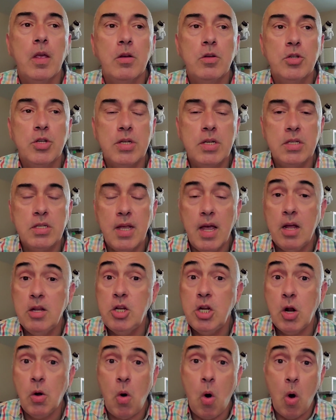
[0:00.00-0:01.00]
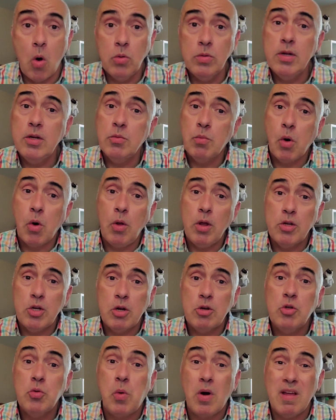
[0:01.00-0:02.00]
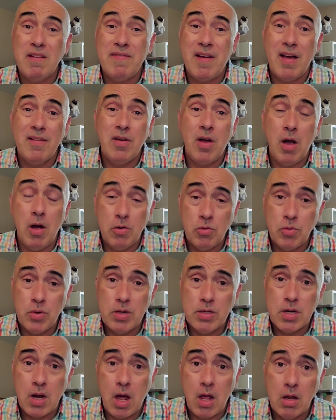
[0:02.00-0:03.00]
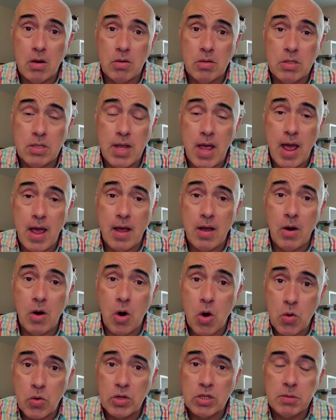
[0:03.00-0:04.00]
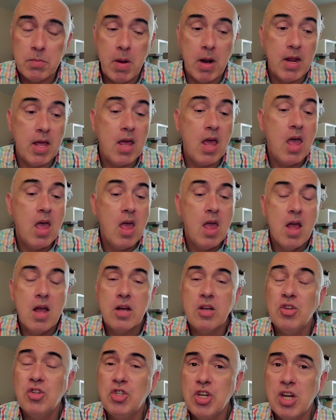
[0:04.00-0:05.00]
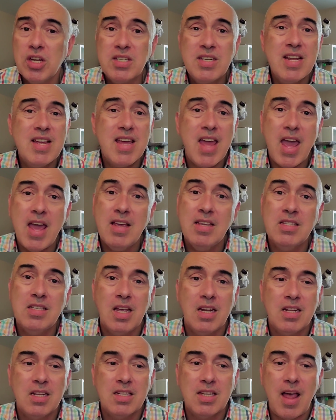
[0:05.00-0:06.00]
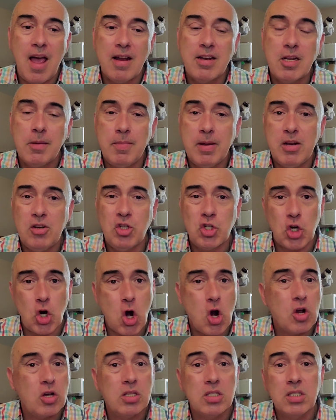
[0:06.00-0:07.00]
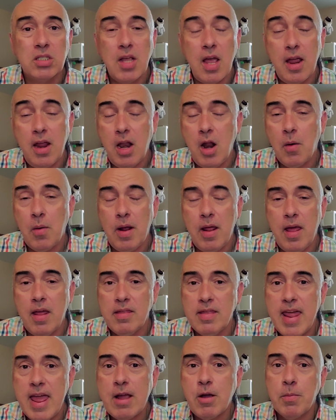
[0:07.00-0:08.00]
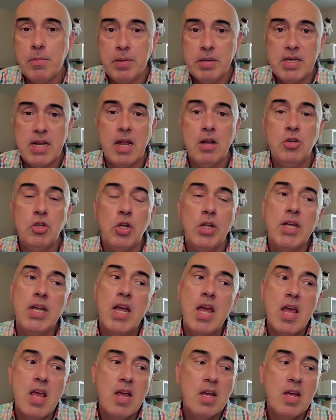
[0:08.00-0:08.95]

She said, you know, we're only doing $2,500 earnest money, because just in case they decide to be jerks, you know, and they could potentially